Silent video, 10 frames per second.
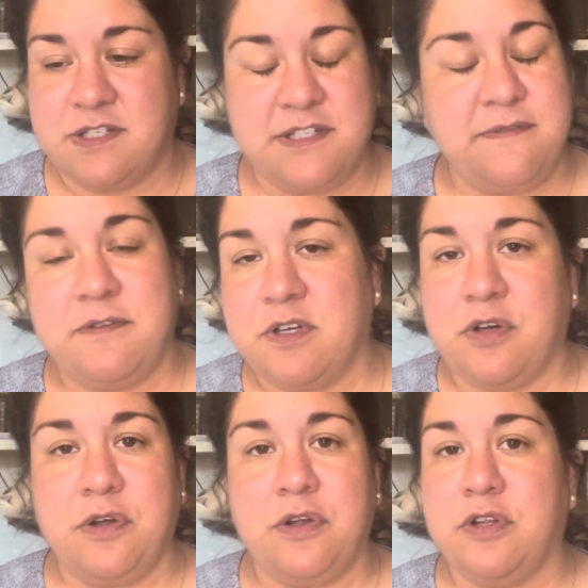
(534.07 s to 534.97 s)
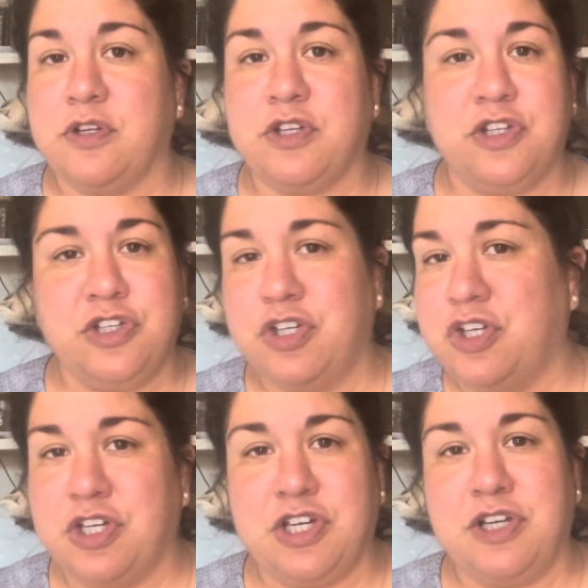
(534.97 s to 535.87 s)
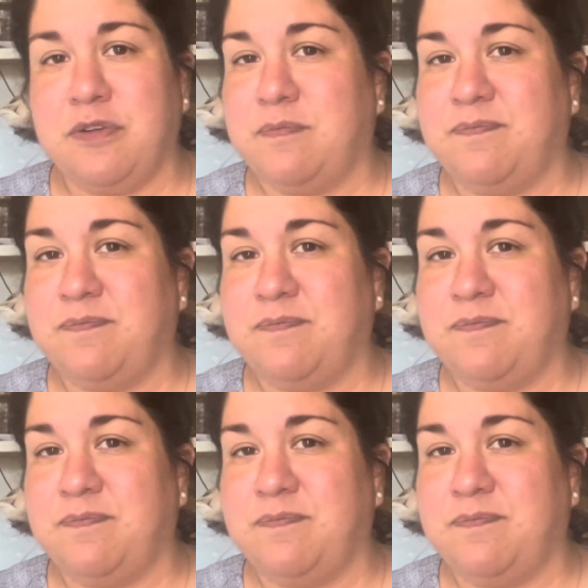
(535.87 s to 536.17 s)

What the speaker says: Difficult, good,